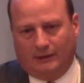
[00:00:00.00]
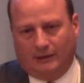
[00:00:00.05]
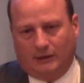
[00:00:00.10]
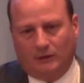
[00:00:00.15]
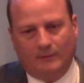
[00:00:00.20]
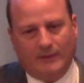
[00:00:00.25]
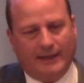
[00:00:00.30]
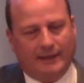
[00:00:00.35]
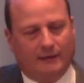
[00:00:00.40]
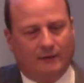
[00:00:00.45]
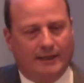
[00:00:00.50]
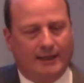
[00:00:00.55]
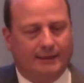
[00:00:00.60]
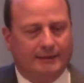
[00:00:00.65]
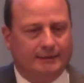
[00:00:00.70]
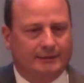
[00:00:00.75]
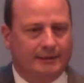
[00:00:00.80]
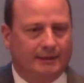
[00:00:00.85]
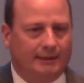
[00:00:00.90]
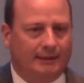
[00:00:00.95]
You may go
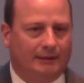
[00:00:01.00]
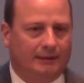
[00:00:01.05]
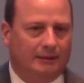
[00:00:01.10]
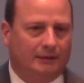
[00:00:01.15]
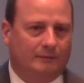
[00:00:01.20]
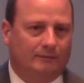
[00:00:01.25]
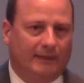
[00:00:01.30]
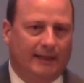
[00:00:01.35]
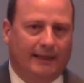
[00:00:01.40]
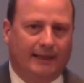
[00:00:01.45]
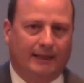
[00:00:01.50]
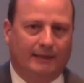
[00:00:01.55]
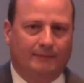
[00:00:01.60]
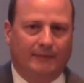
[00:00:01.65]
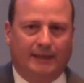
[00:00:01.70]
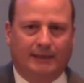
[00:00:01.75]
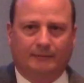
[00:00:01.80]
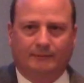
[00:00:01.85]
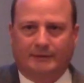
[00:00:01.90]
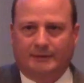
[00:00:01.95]
out and say, oh man, I
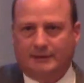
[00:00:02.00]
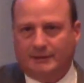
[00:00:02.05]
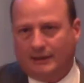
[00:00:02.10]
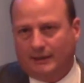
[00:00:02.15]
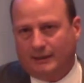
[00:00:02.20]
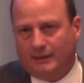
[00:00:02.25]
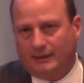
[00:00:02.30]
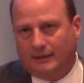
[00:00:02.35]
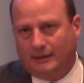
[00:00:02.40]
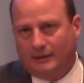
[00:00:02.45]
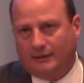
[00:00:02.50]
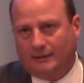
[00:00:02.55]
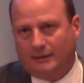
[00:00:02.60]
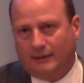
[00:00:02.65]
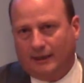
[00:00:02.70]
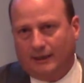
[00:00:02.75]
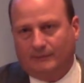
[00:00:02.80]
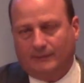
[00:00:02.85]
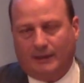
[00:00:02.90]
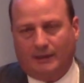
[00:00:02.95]
made a mistake
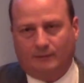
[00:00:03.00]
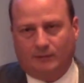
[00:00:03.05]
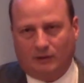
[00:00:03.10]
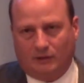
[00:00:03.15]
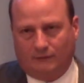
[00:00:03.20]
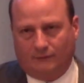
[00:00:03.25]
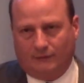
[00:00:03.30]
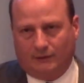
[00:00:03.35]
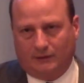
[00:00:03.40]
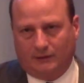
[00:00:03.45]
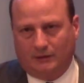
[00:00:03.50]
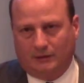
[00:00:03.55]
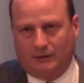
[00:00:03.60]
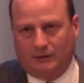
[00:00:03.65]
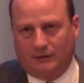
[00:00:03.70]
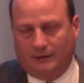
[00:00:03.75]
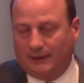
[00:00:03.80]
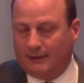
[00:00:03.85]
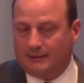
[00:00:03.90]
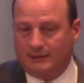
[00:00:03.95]
here. I'm not perfect.
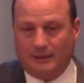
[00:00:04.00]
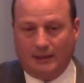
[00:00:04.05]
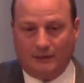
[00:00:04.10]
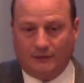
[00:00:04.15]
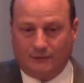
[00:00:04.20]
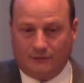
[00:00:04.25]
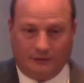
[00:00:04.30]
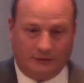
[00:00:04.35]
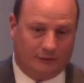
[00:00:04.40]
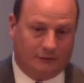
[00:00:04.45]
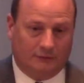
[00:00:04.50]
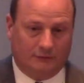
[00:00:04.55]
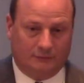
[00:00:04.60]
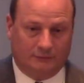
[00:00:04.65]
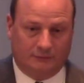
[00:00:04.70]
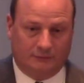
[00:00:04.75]
That's not true.